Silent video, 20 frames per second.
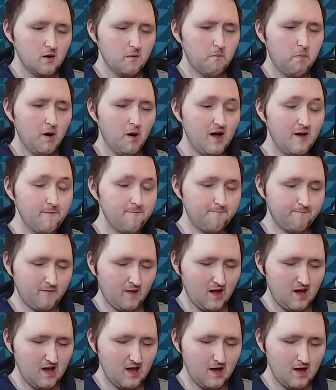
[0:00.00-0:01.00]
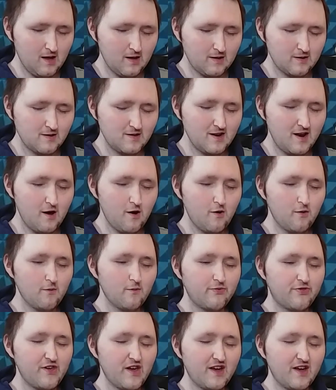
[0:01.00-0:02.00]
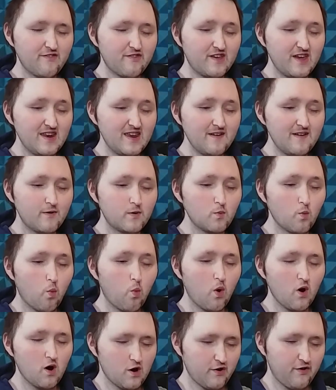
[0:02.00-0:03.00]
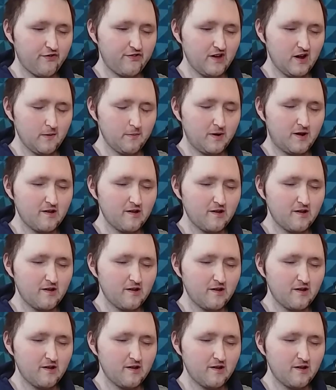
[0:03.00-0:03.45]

But things get even worse there,